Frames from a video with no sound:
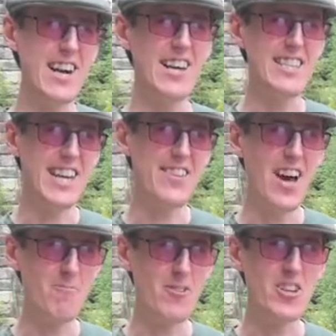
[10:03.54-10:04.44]
idea that
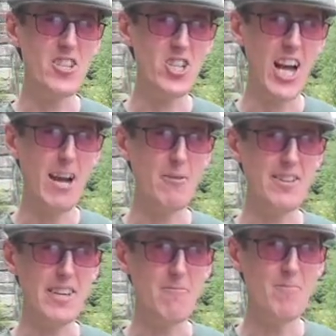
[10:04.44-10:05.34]
I'm going to share
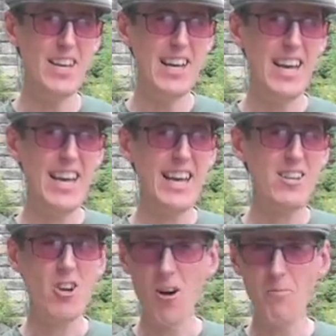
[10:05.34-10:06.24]
with you
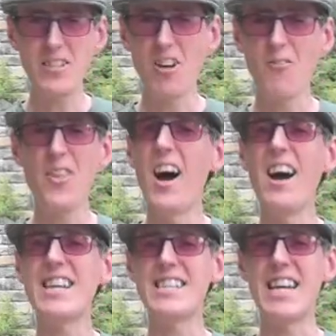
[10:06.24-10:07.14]
copies off the
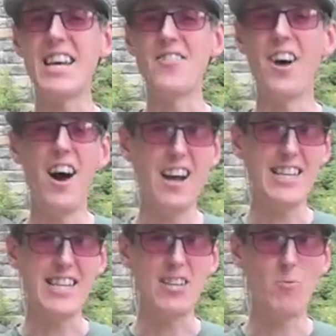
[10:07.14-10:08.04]
idea that I
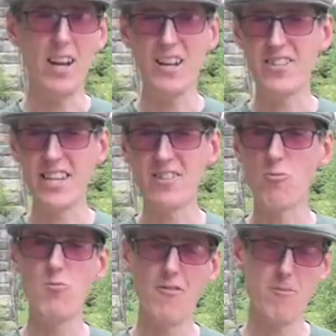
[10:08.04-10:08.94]
did when I did the
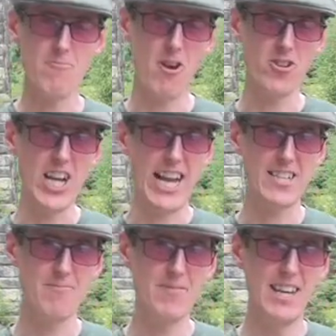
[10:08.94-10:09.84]
river project.
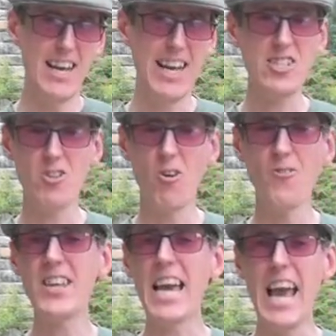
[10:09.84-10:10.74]
It's
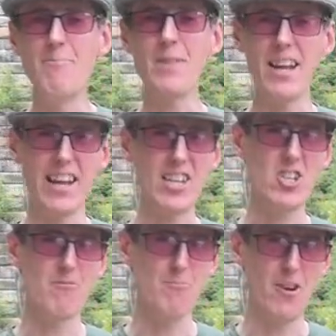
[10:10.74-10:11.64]
called the
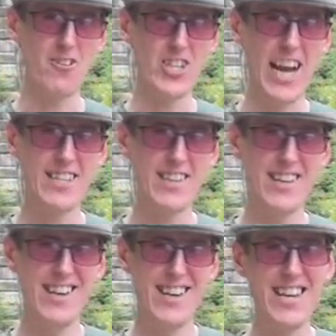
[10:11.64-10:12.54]
emulation project.
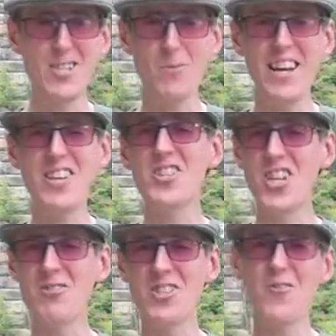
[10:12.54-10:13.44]
It's where you
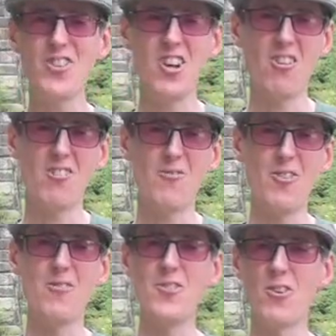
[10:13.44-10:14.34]
choose a
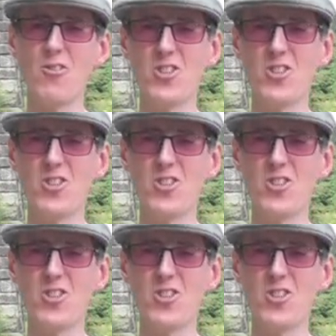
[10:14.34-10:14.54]
photographer of your